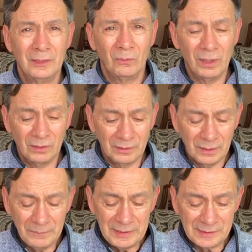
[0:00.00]
Well,
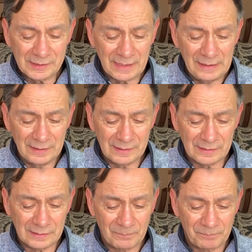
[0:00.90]
let me just say
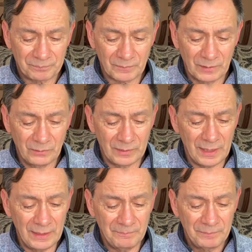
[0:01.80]
this,
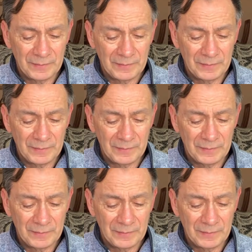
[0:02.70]
okay?